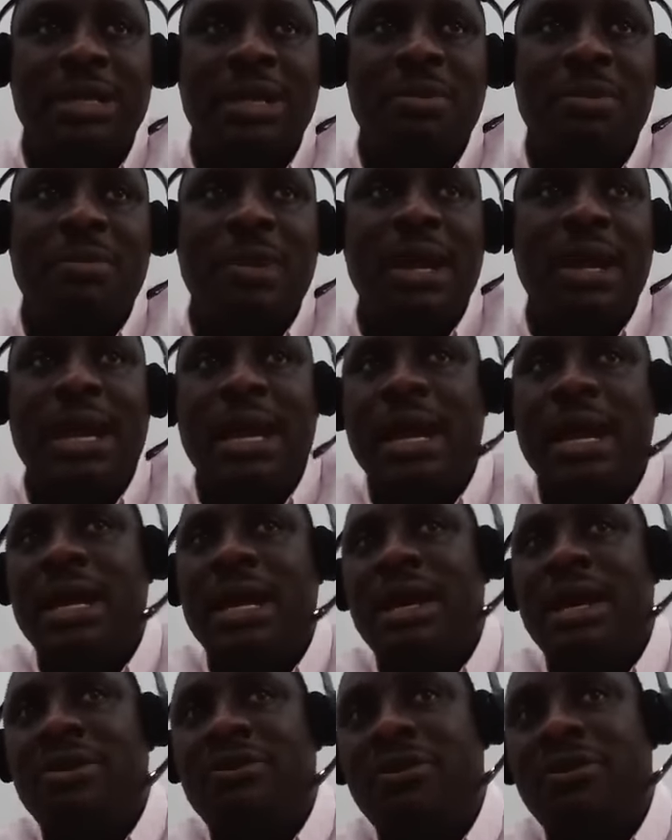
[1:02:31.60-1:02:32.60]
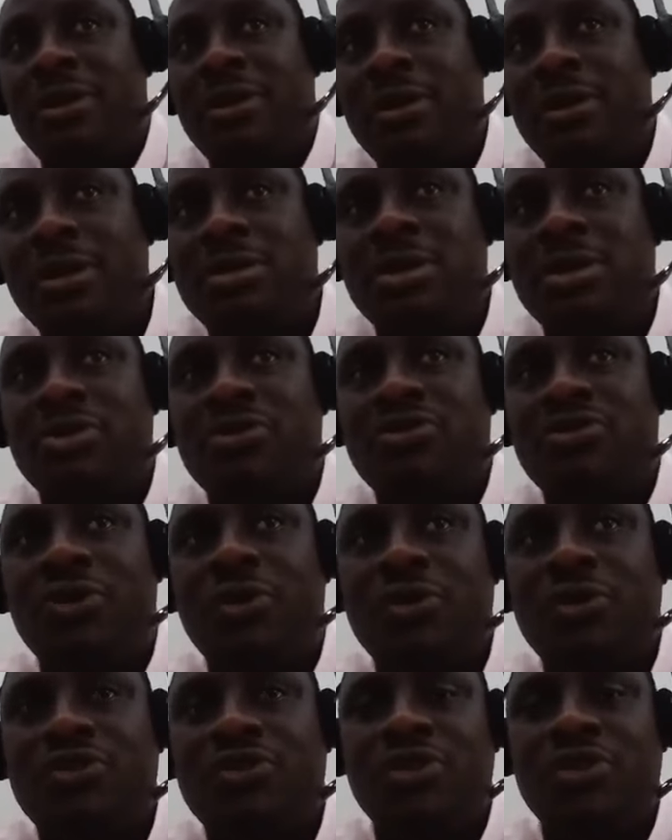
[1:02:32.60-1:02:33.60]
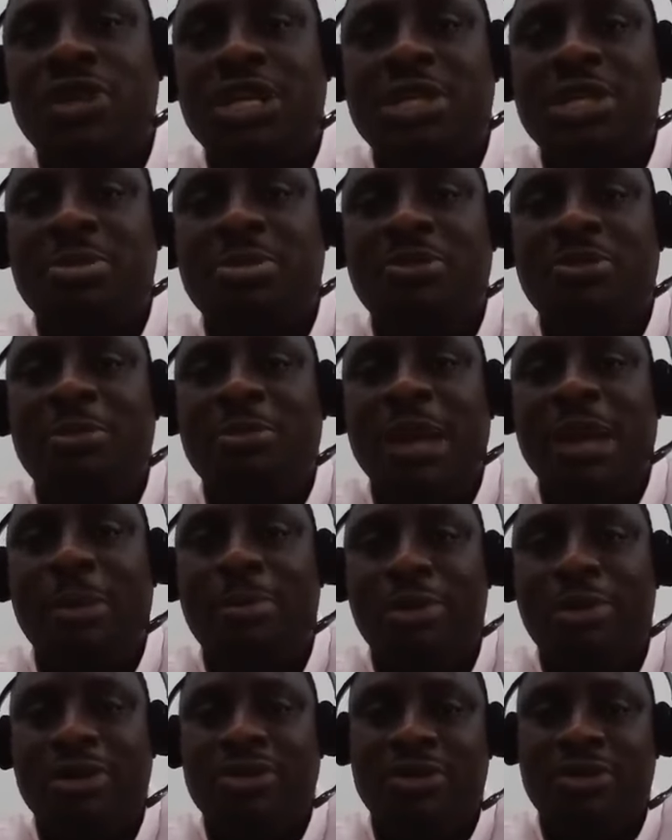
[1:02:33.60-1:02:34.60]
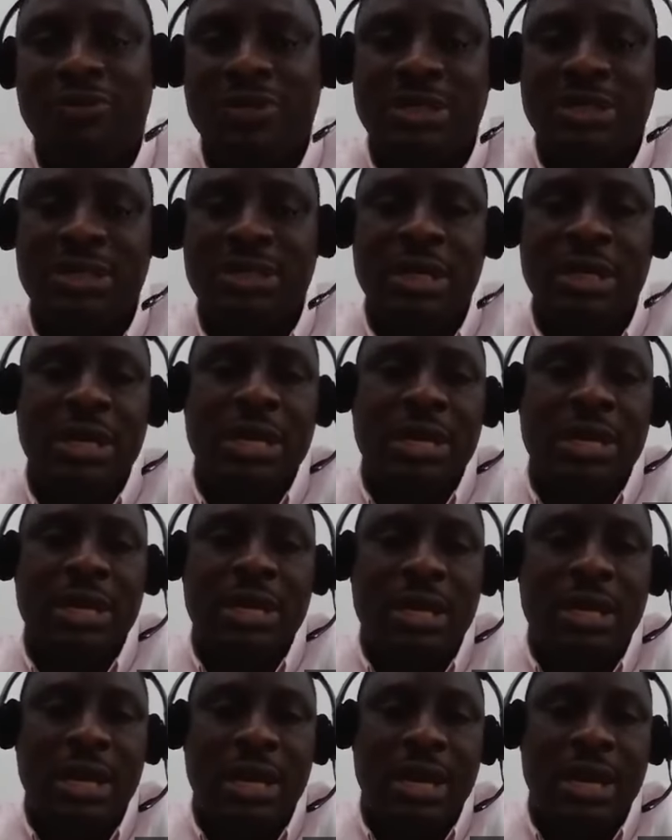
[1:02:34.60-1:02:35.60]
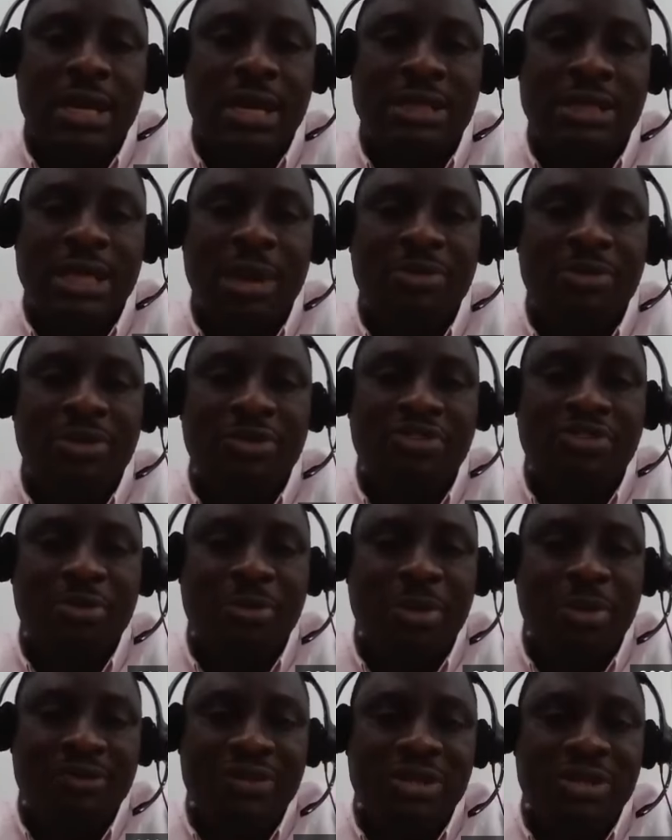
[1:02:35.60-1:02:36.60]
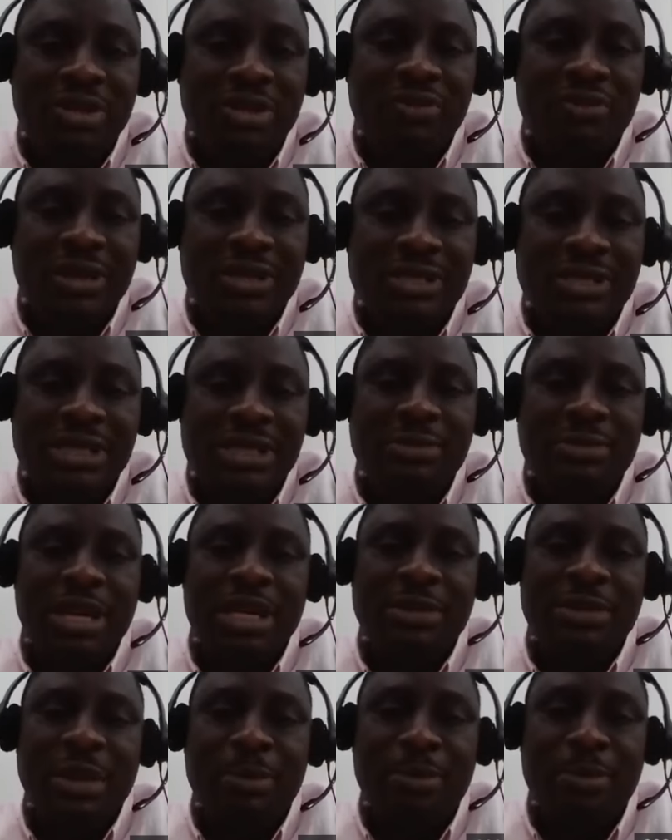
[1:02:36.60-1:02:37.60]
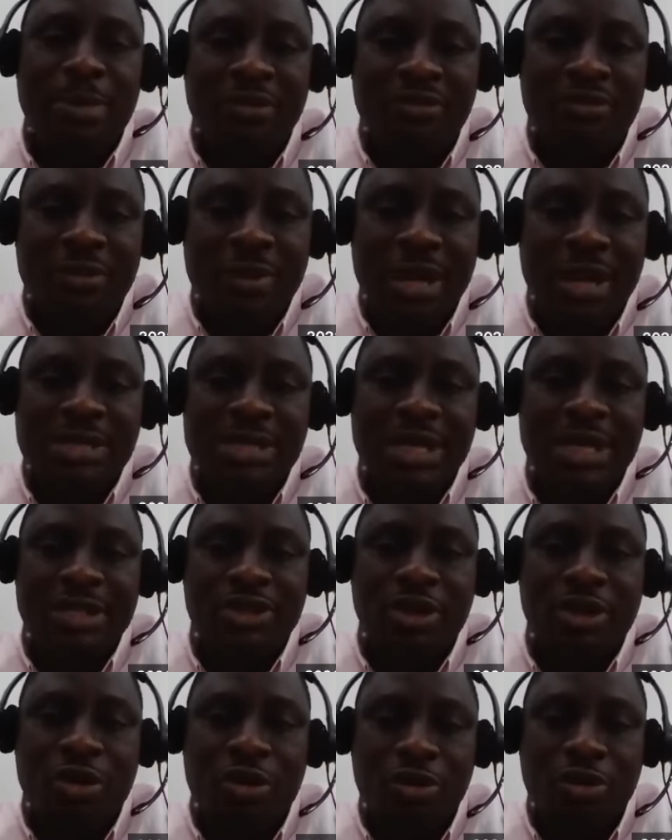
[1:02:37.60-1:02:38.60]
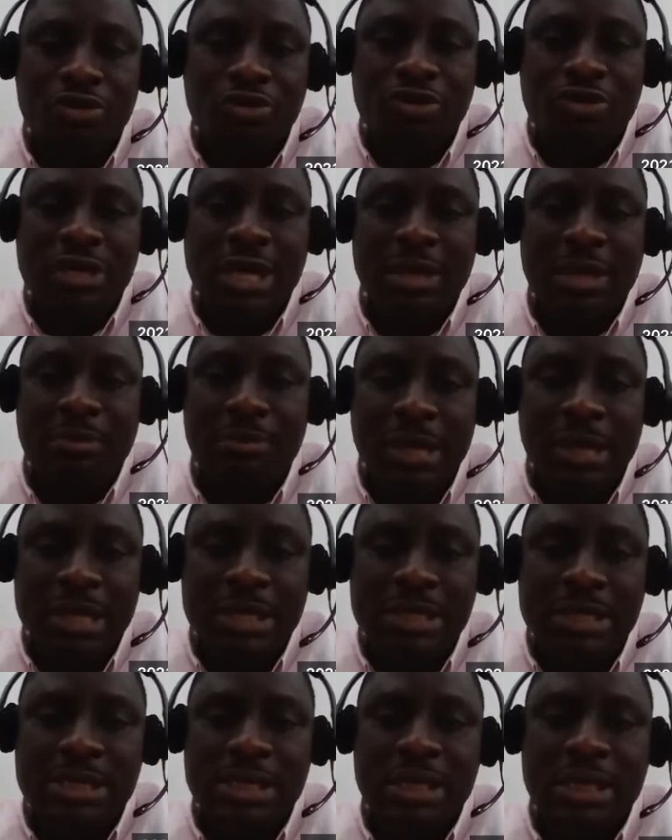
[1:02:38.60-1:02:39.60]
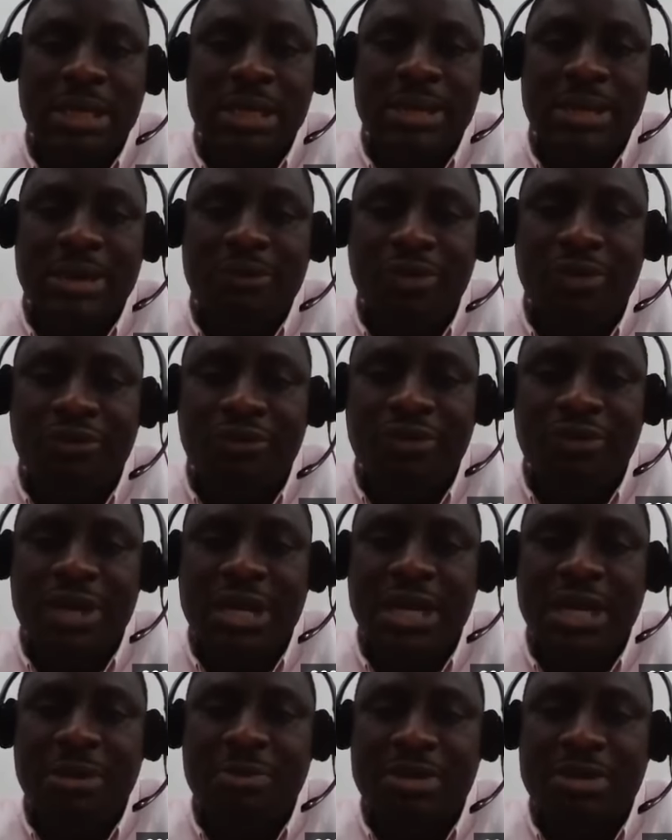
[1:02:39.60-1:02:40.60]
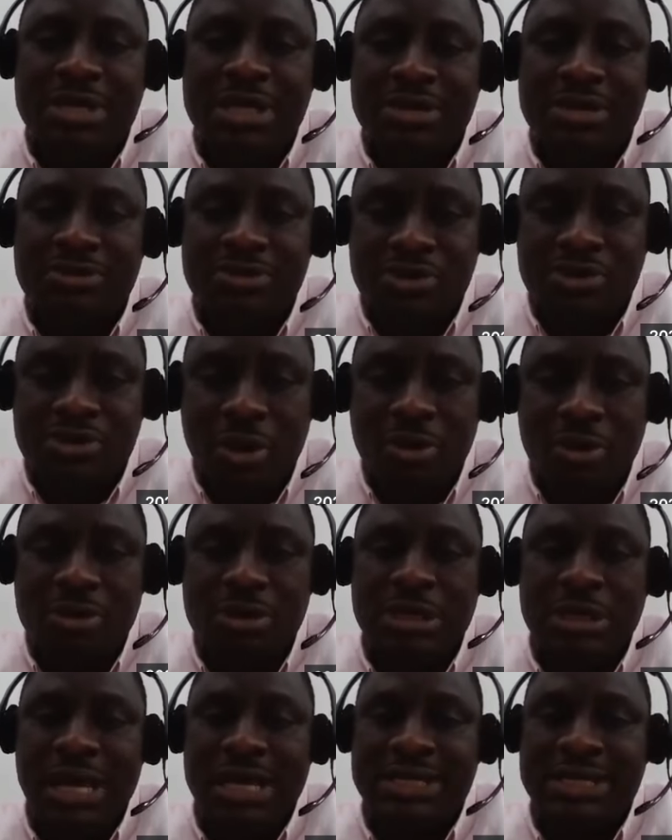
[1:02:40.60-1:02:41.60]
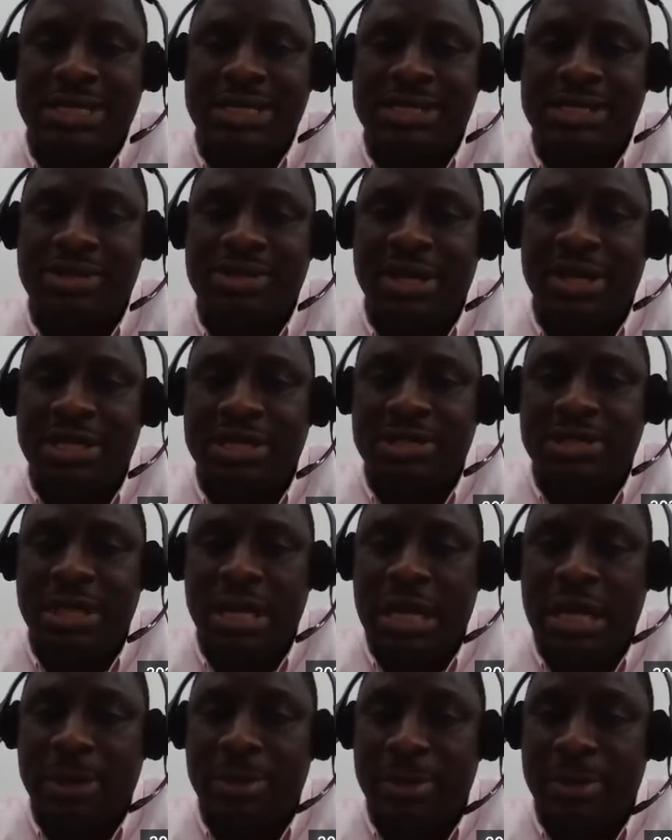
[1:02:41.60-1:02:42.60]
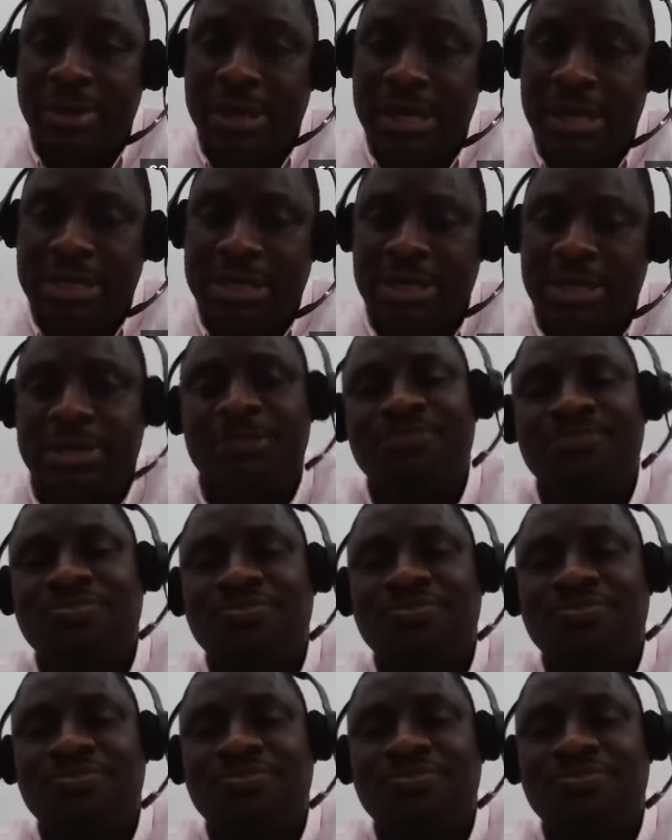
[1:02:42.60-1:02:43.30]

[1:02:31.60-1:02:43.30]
day by other regulators, so you need to be abreast of this. In terms of supervision, overseeing management performance, ensure controls are in place, reviewing key business results, assessing organizational capability.